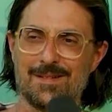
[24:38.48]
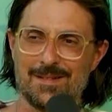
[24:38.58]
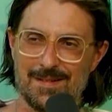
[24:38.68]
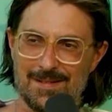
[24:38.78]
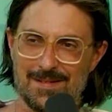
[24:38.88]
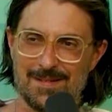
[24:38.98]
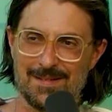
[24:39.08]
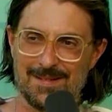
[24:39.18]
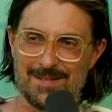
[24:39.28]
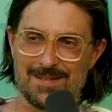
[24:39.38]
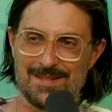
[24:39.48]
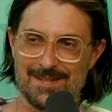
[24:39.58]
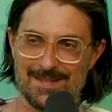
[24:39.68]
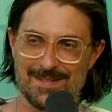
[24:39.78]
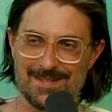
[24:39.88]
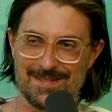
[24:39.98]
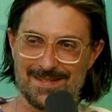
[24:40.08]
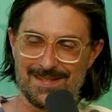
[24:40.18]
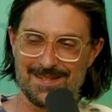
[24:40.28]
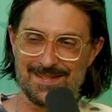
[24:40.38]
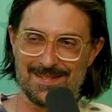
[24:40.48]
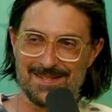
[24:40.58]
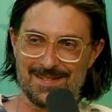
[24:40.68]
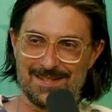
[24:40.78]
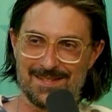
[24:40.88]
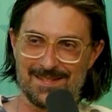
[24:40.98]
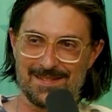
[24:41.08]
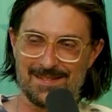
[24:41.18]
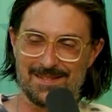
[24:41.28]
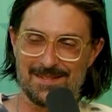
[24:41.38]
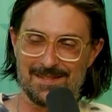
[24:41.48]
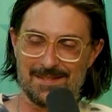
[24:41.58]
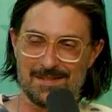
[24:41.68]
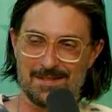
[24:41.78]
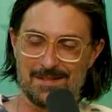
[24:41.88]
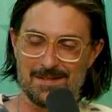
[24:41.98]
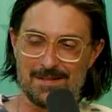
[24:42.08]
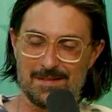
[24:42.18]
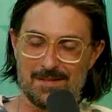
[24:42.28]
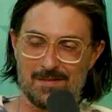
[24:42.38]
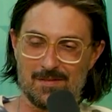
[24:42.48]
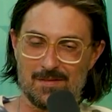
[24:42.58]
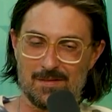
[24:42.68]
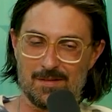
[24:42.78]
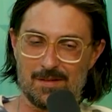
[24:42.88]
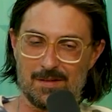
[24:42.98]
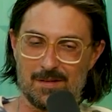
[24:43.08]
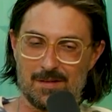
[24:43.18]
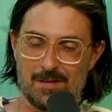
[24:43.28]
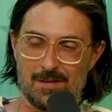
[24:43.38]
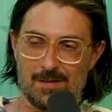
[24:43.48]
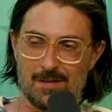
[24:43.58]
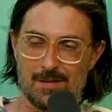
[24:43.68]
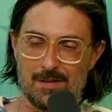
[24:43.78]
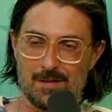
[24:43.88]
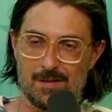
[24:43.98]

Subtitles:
No words are spoken by the person on screen.